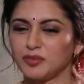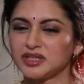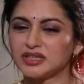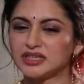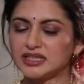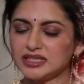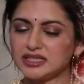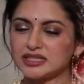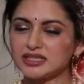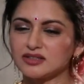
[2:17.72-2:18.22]
But
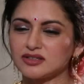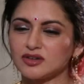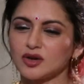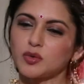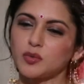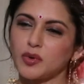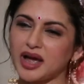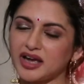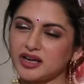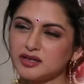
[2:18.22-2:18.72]
this
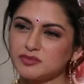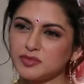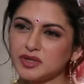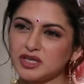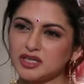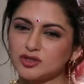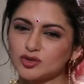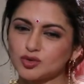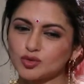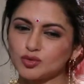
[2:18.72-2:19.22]
required me
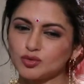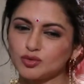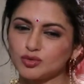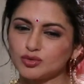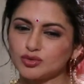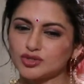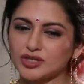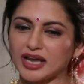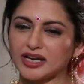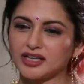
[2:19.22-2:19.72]
to
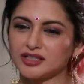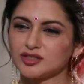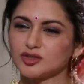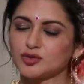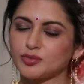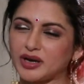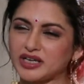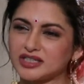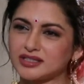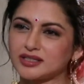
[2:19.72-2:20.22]
challenge
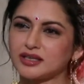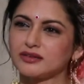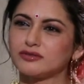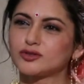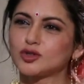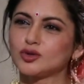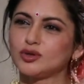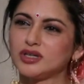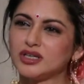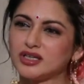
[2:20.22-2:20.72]
myself
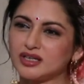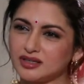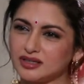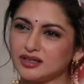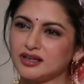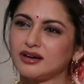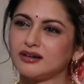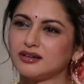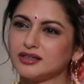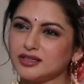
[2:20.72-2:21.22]
to
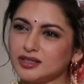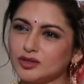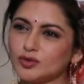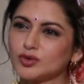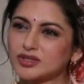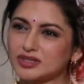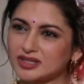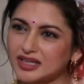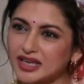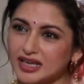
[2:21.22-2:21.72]
learn a new
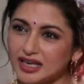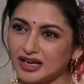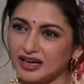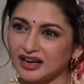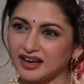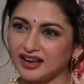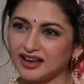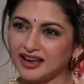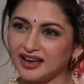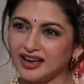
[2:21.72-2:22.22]
skill.
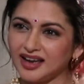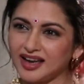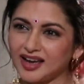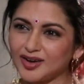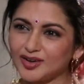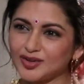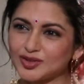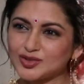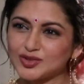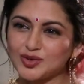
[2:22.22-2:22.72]

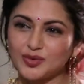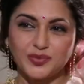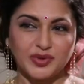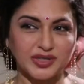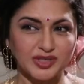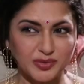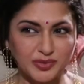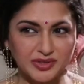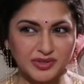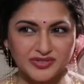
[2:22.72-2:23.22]
So
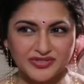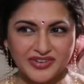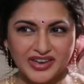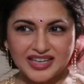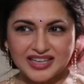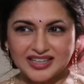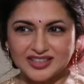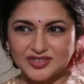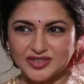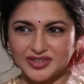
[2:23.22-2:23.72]
which was
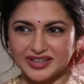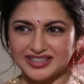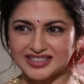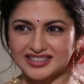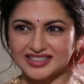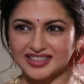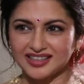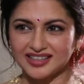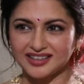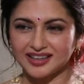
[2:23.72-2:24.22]
very
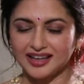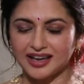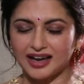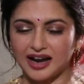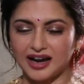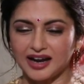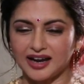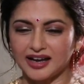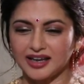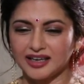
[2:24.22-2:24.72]
interesting.
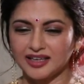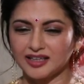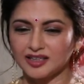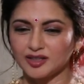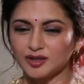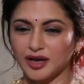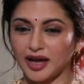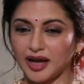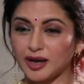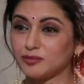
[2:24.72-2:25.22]
I
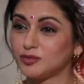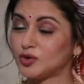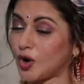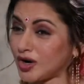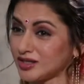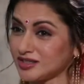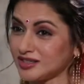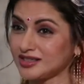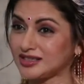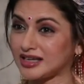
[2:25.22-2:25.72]
am
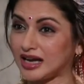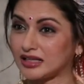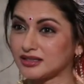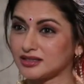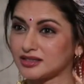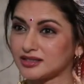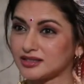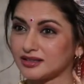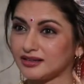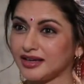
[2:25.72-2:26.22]
not a
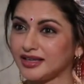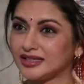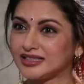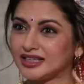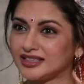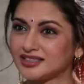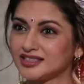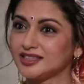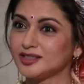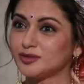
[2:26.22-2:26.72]
dancer, and
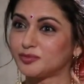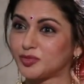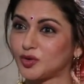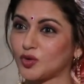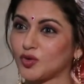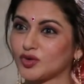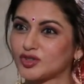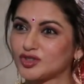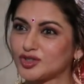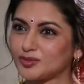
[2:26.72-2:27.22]
yet he
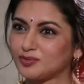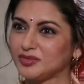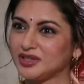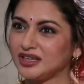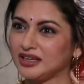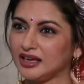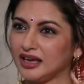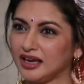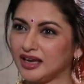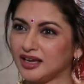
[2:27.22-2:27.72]
approached me
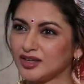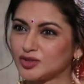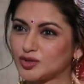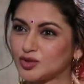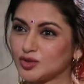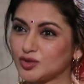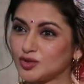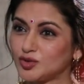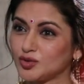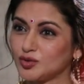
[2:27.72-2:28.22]

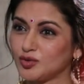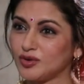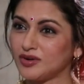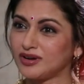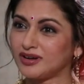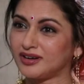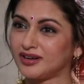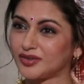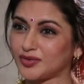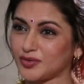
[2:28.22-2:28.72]
to do
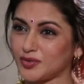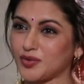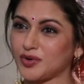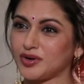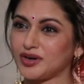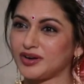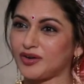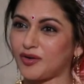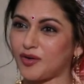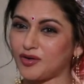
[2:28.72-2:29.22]
a
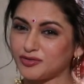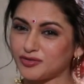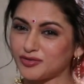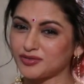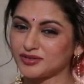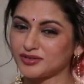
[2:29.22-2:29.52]
role of